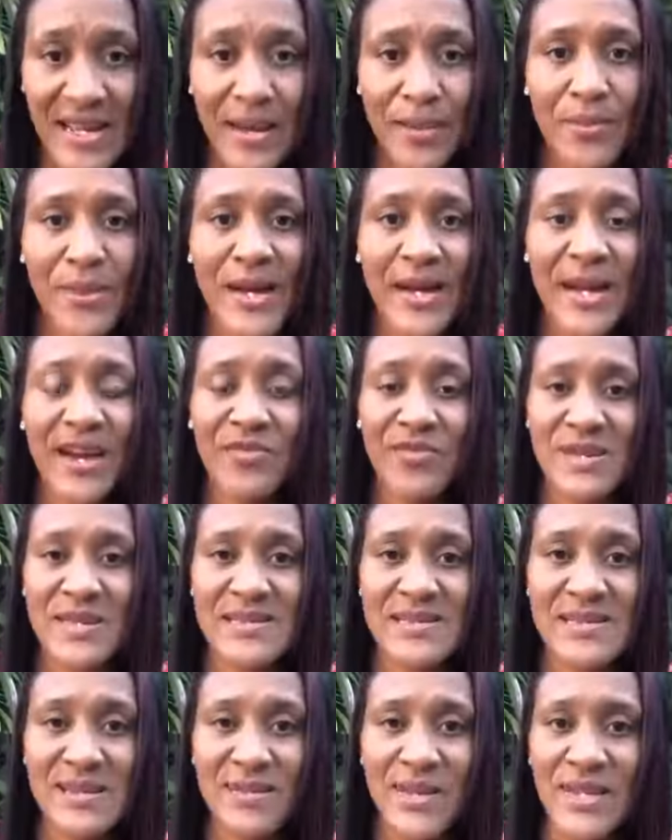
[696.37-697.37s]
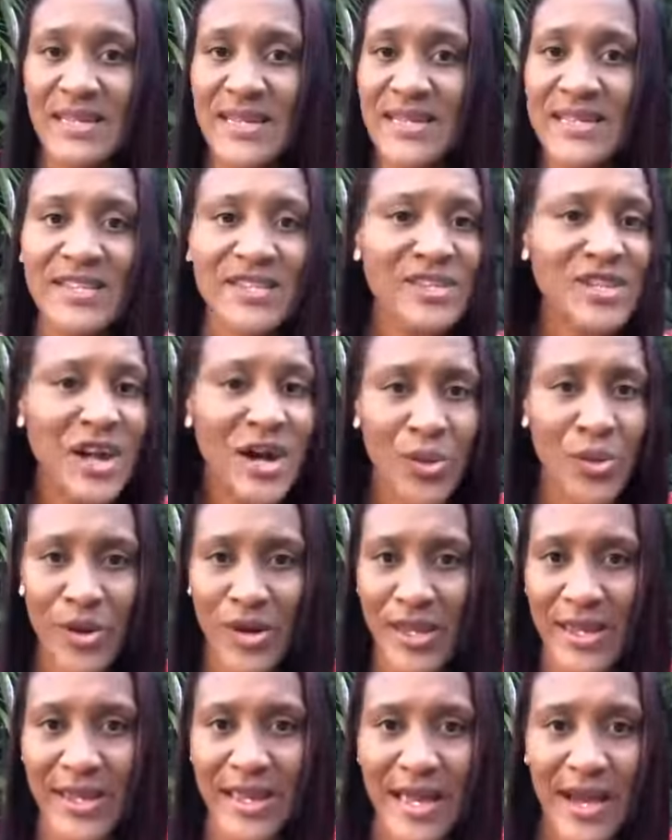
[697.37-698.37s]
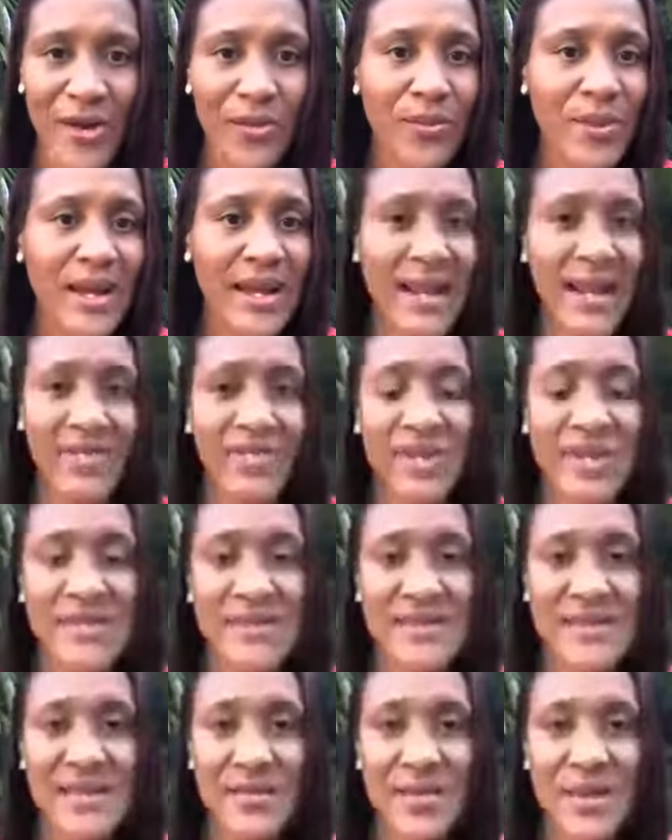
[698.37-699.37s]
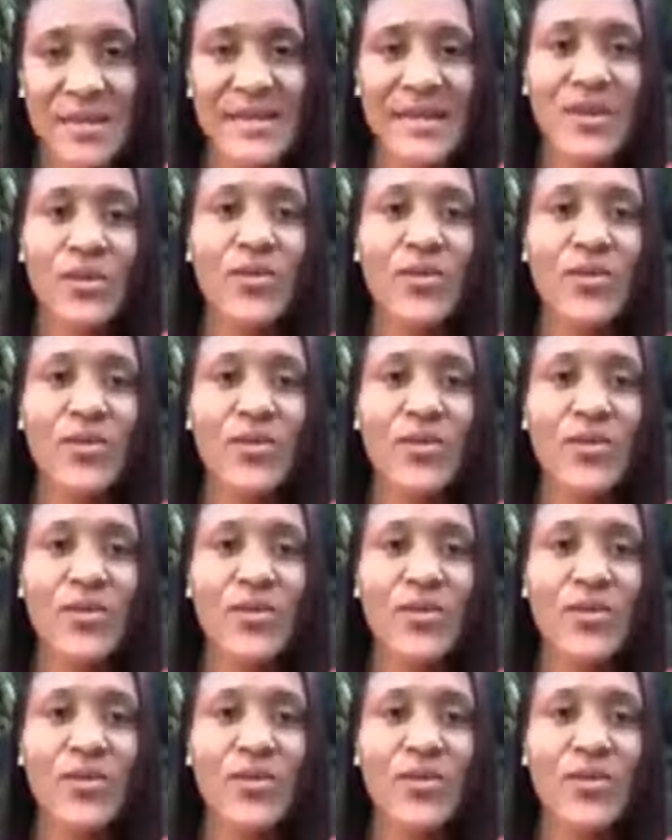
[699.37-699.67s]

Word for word: might have been seeming like they're not working out, might have been seeming like,